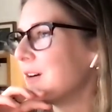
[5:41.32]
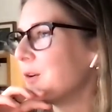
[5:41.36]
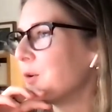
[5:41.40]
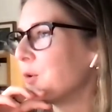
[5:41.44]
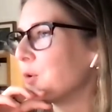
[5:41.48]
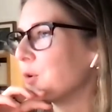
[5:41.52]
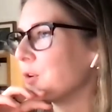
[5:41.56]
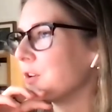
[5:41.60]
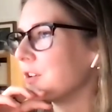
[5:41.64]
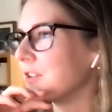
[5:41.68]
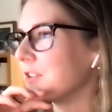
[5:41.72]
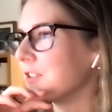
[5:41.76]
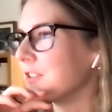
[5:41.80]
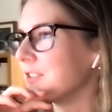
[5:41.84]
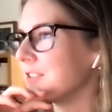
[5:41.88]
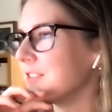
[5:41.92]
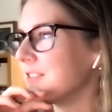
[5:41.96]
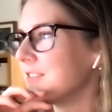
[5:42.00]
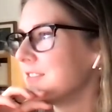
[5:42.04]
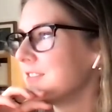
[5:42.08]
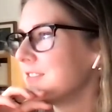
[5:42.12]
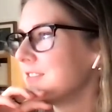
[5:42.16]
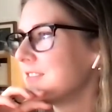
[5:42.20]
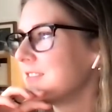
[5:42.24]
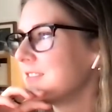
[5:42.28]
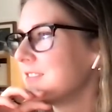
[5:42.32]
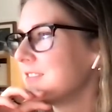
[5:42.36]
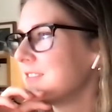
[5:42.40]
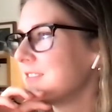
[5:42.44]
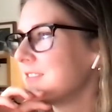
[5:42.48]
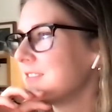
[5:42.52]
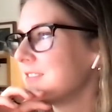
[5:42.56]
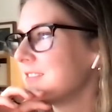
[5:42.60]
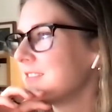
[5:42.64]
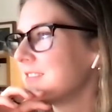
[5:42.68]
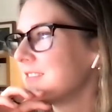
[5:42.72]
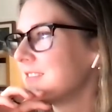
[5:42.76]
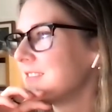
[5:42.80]
Or
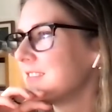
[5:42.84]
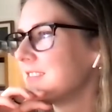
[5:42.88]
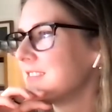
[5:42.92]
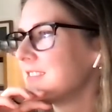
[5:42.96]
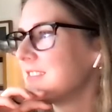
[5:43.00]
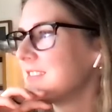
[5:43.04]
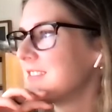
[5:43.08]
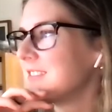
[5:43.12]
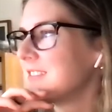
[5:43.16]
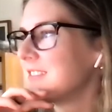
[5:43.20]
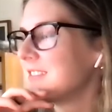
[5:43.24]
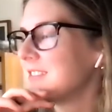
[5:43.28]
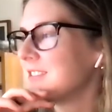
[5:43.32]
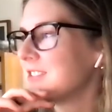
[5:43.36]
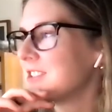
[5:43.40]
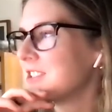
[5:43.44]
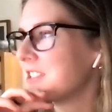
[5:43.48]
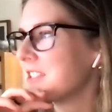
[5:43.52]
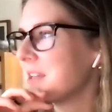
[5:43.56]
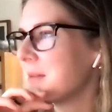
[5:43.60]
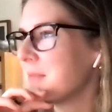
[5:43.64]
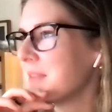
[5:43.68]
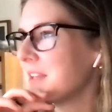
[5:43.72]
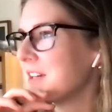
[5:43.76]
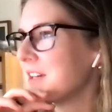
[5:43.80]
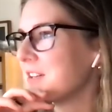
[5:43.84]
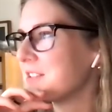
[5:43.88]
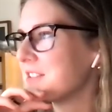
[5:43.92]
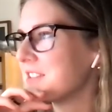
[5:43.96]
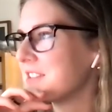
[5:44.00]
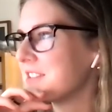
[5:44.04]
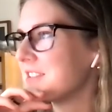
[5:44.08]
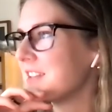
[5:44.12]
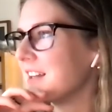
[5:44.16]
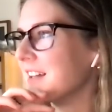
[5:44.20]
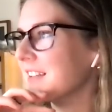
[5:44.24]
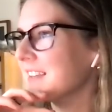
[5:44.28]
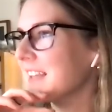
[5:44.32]
just something else
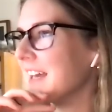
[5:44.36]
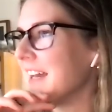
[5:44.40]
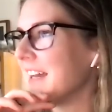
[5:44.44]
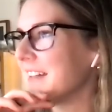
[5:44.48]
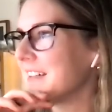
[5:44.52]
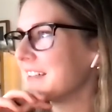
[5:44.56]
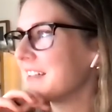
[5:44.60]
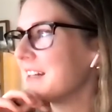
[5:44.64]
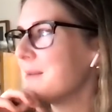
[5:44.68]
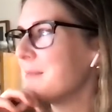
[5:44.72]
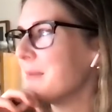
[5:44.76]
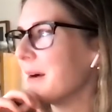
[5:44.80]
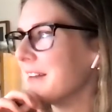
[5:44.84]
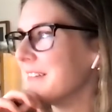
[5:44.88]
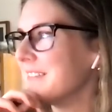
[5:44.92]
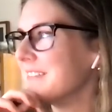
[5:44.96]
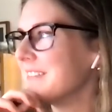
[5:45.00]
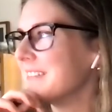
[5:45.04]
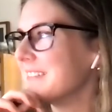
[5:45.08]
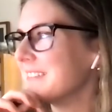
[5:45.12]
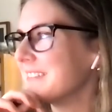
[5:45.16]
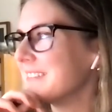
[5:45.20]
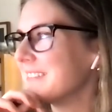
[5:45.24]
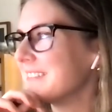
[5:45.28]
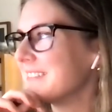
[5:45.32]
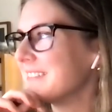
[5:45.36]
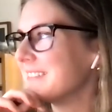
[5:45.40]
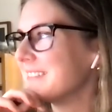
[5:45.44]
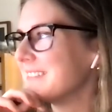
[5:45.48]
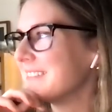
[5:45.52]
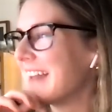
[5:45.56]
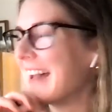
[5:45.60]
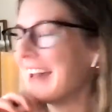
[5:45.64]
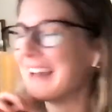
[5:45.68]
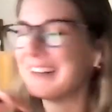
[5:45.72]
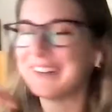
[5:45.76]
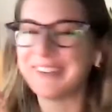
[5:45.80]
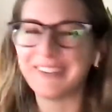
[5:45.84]
that's not that. Come on.
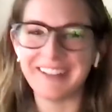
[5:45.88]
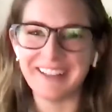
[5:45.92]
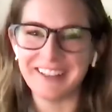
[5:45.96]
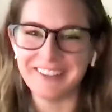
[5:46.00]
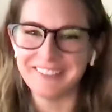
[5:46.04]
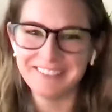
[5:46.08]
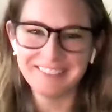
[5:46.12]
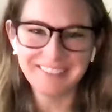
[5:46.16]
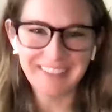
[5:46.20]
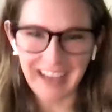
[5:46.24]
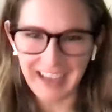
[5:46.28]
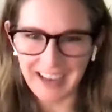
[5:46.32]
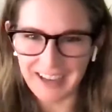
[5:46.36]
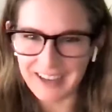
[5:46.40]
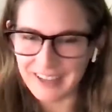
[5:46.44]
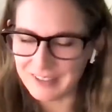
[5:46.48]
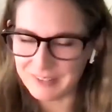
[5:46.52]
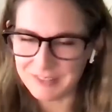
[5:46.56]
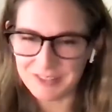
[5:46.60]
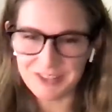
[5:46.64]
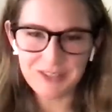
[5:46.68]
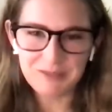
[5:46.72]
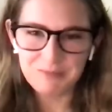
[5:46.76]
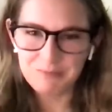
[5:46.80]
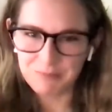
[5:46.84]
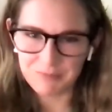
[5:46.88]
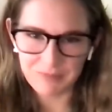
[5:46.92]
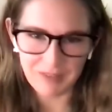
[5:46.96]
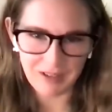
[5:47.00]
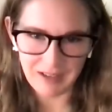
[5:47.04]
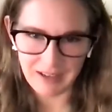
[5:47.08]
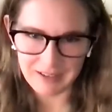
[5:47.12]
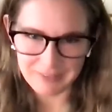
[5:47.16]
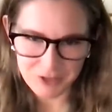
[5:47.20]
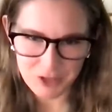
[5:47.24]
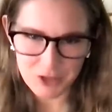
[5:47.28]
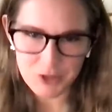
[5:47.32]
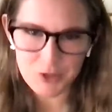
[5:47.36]
I don't know.
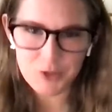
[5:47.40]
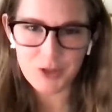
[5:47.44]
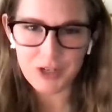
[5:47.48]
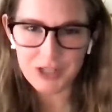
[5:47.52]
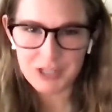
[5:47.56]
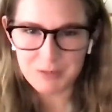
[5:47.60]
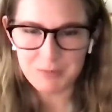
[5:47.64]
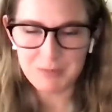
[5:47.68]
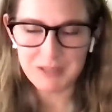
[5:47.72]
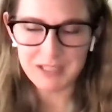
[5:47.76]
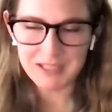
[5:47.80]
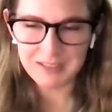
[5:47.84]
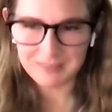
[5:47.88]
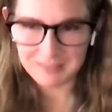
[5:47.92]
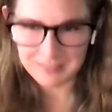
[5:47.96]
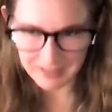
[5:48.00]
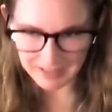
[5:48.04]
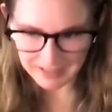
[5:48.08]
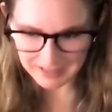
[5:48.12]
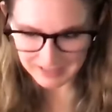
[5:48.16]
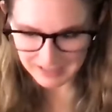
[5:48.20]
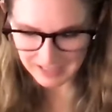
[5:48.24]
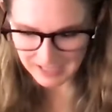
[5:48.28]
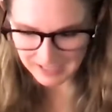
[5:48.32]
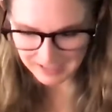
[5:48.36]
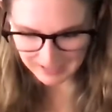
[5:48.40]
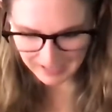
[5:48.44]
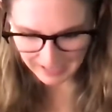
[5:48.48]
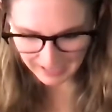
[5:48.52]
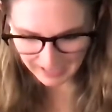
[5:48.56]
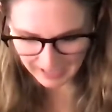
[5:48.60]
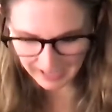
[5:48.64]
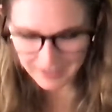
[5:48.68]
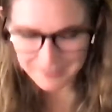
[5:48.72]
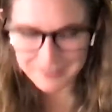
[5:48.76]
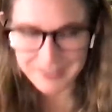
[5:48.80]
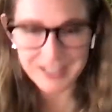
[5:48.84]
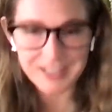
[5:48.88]
Just trust me, like
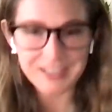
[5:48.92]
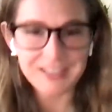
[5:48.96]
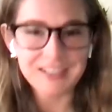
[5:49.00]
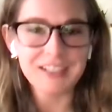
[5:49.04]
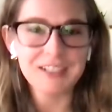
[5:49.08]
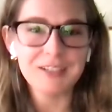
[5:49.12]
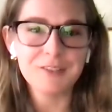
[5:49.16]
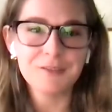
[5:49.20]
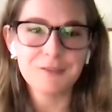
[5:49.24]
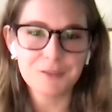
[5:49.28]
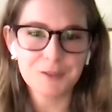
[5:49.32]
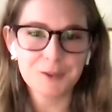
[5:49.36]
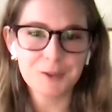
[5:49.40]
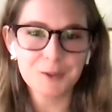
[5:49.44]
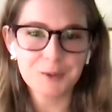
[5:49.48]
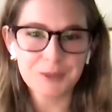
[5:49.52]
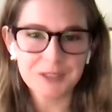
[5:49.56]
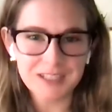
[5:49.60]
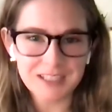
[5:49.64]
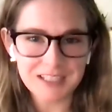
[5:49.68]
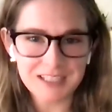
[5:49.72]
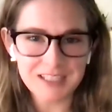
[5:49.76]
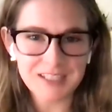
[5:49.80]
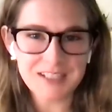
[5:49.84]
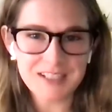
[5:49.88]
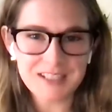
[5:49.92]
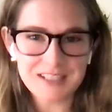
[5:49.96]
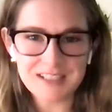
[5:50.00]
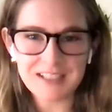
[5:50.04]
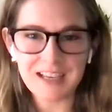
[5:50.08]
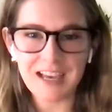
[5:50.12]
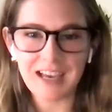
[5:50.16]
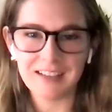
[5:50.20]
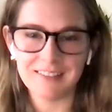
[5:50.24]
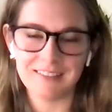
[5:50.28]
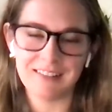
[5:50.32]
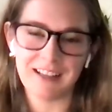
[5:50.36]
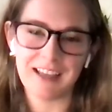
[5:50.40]
have Indian food with this
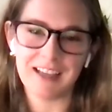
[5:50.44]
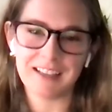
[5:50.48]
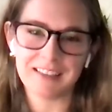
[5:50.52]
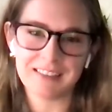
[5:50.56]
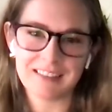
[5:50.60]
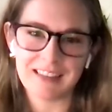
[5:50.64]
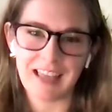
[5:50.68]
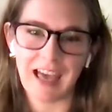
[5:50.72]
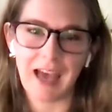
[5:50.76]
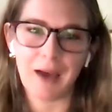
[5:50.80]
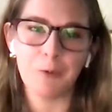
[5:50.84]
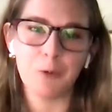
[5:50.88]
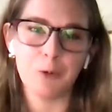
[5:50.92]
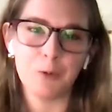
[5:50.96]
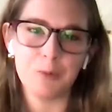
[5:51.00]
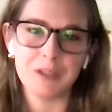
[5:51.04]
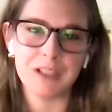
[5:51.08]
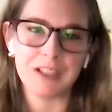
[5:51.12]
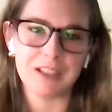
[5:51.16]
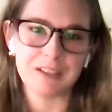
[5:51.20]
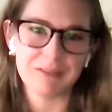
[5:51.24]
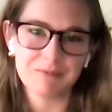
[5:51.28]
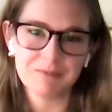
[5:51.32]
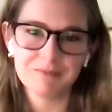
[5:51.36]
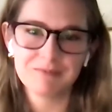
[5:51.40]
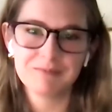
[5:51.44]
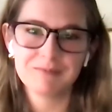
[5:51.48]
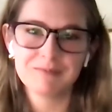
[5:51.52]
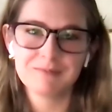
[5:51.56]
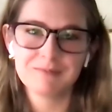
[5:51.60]
and like that will be